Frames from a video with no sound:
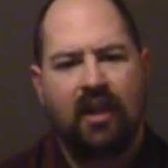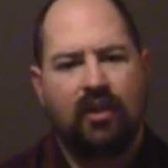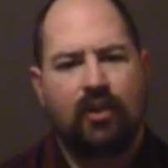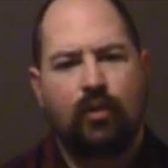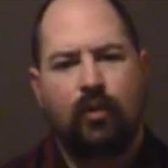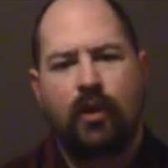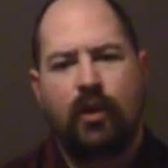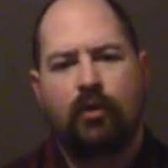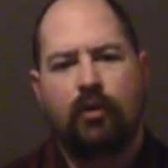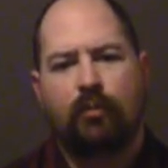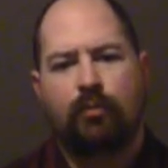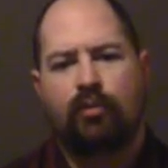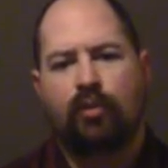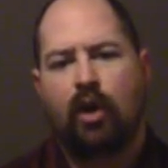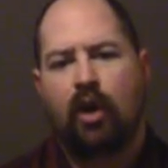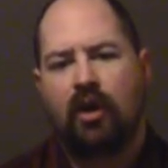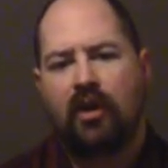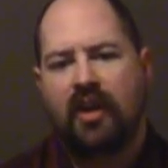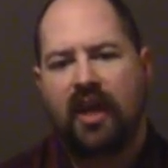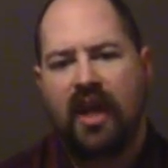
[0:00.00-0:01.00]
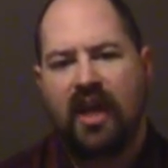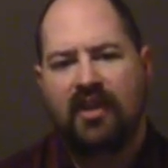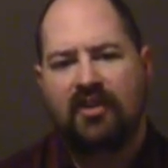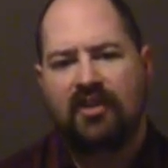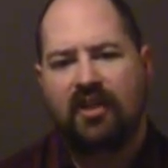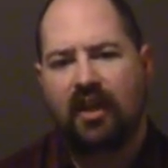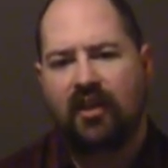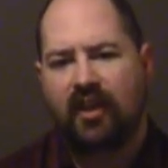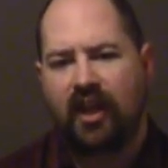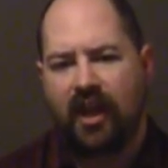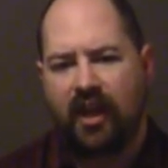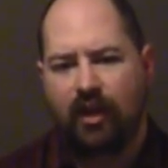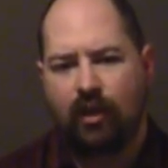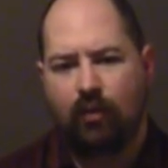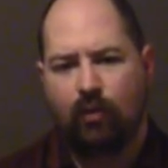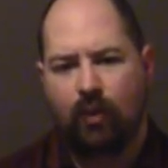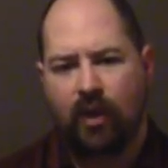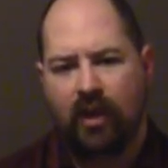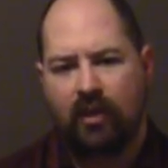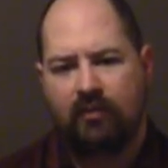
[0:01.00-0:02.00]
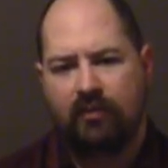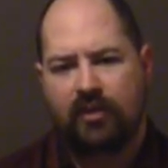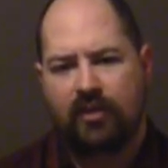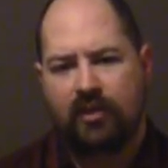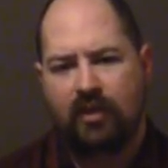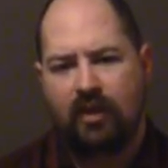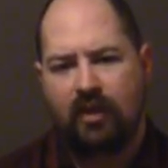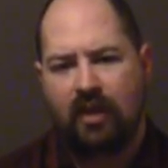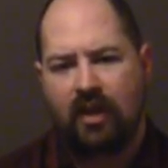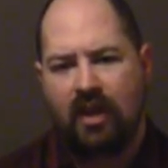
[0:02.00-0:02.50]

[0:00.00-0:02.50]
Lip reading: You hear it broadcast on the airwaves.